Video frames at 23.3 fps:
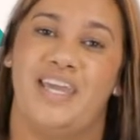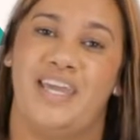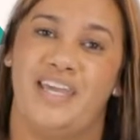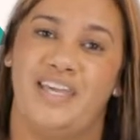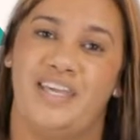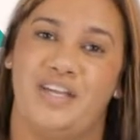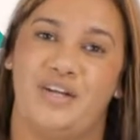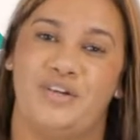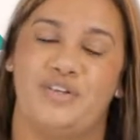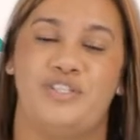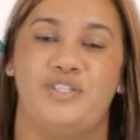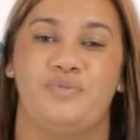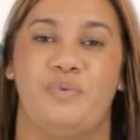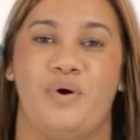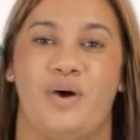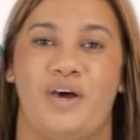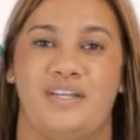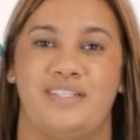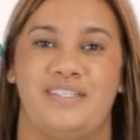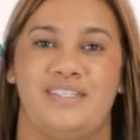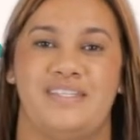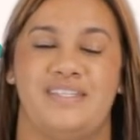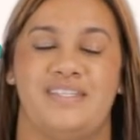day,
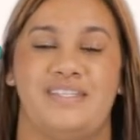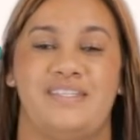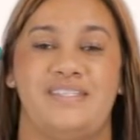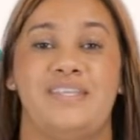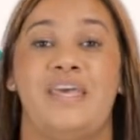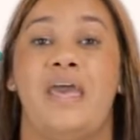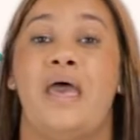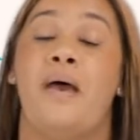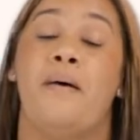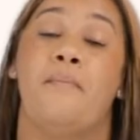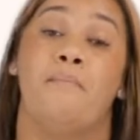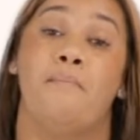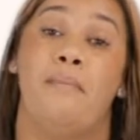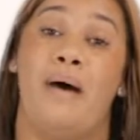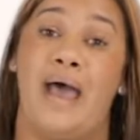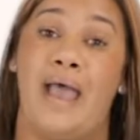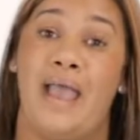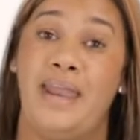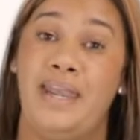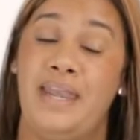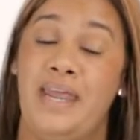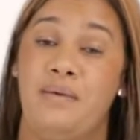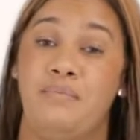Growsmarters.
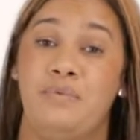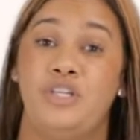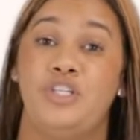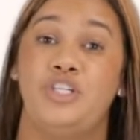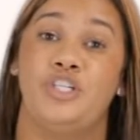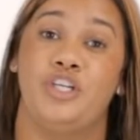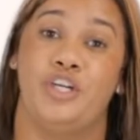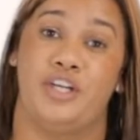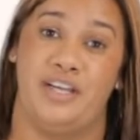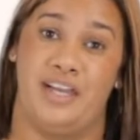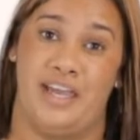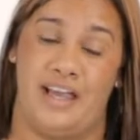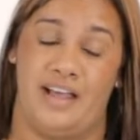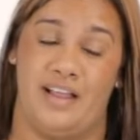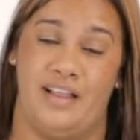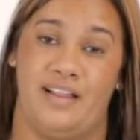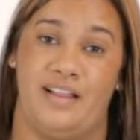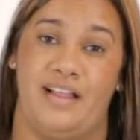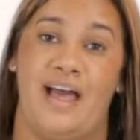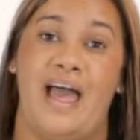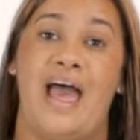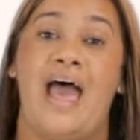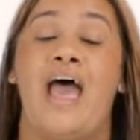My name is
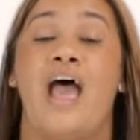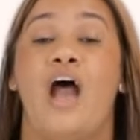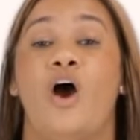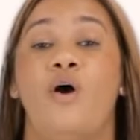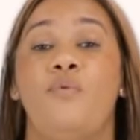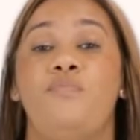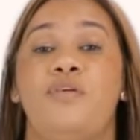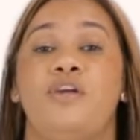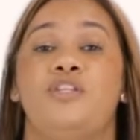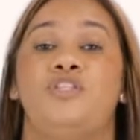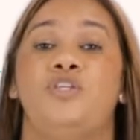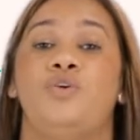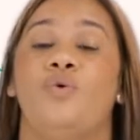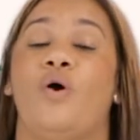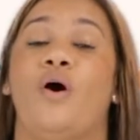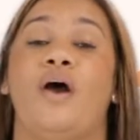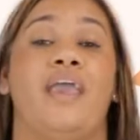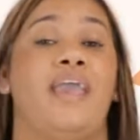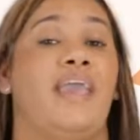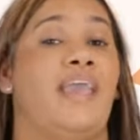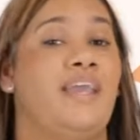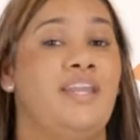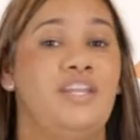Charnelle. I hope that you are
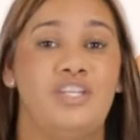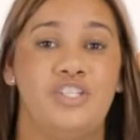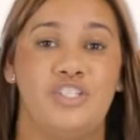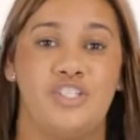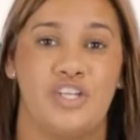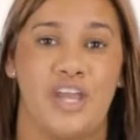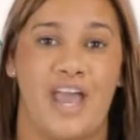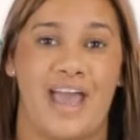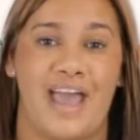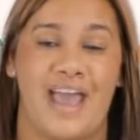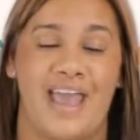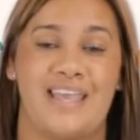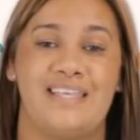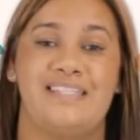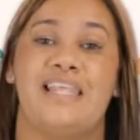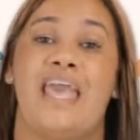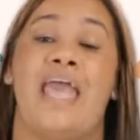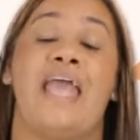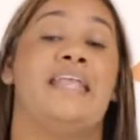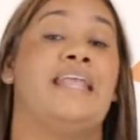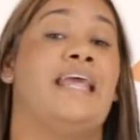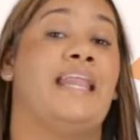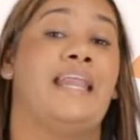energized
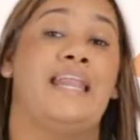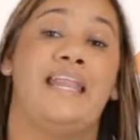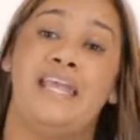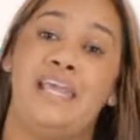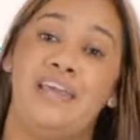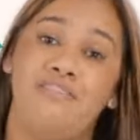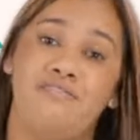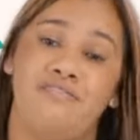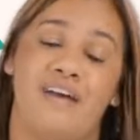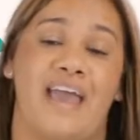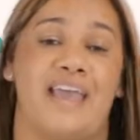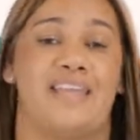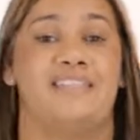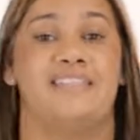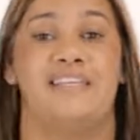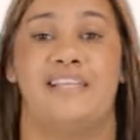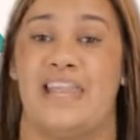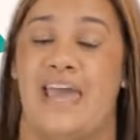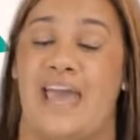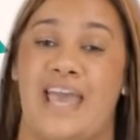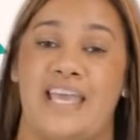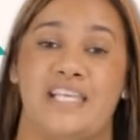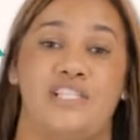and
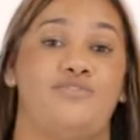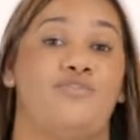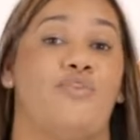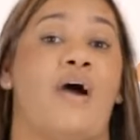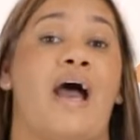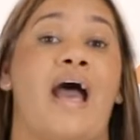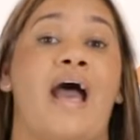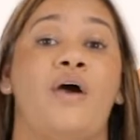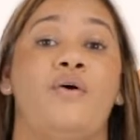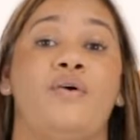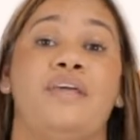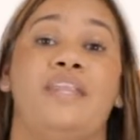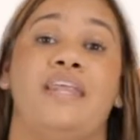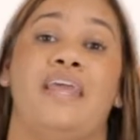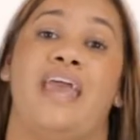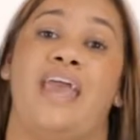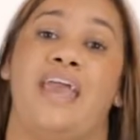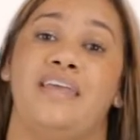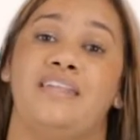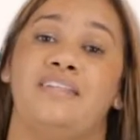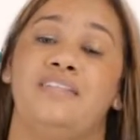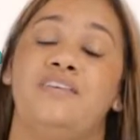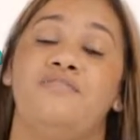revitalized for our
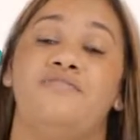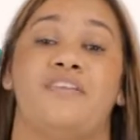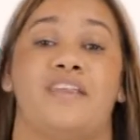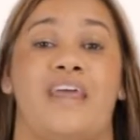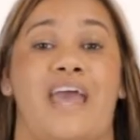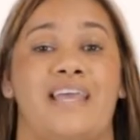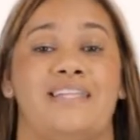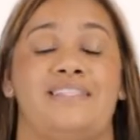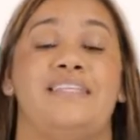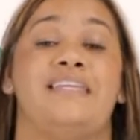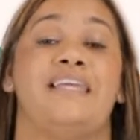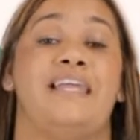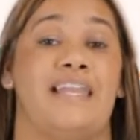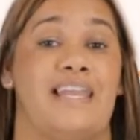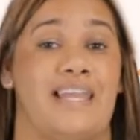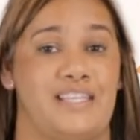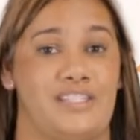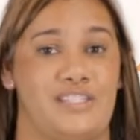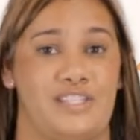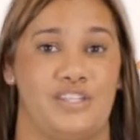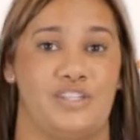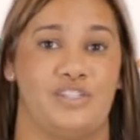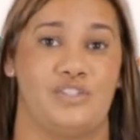creative writing
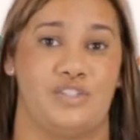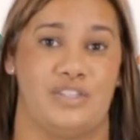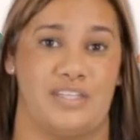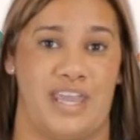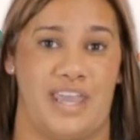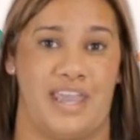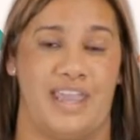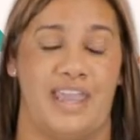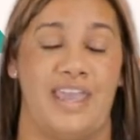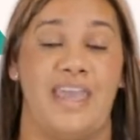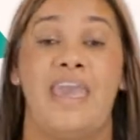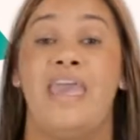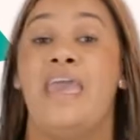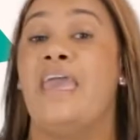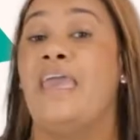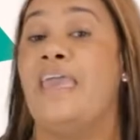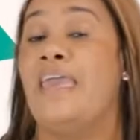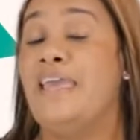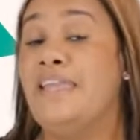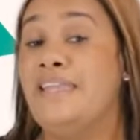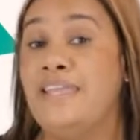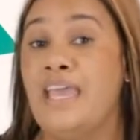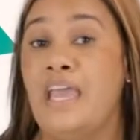lesson today.
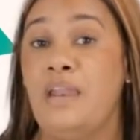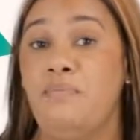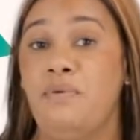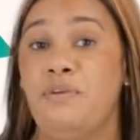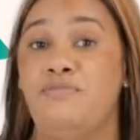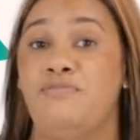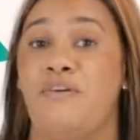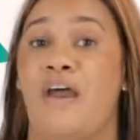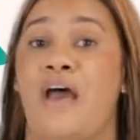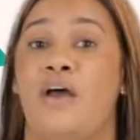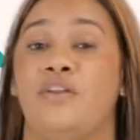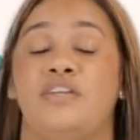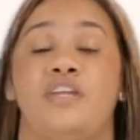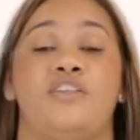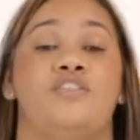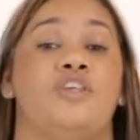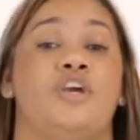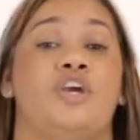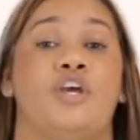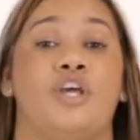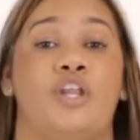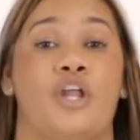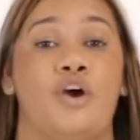It can be found in
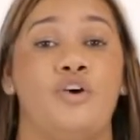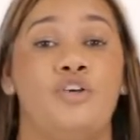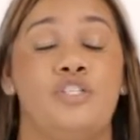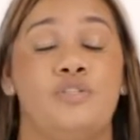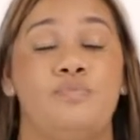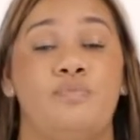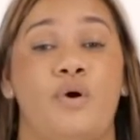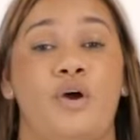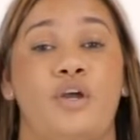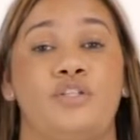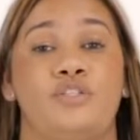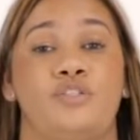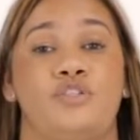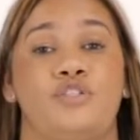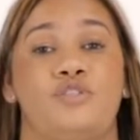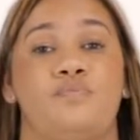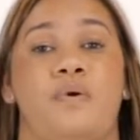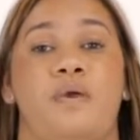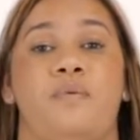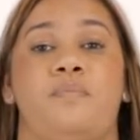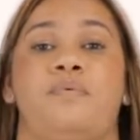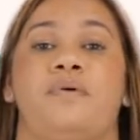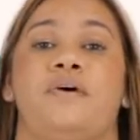the Growsmart
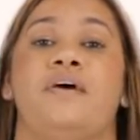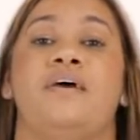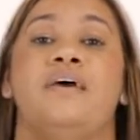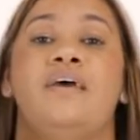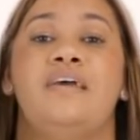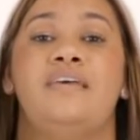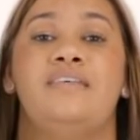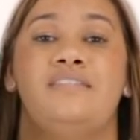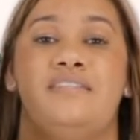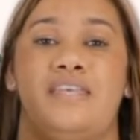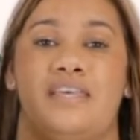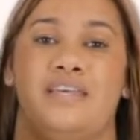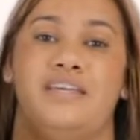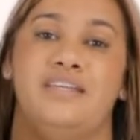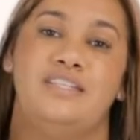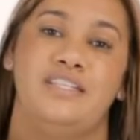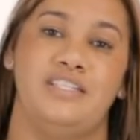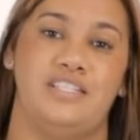newspaper, 2nd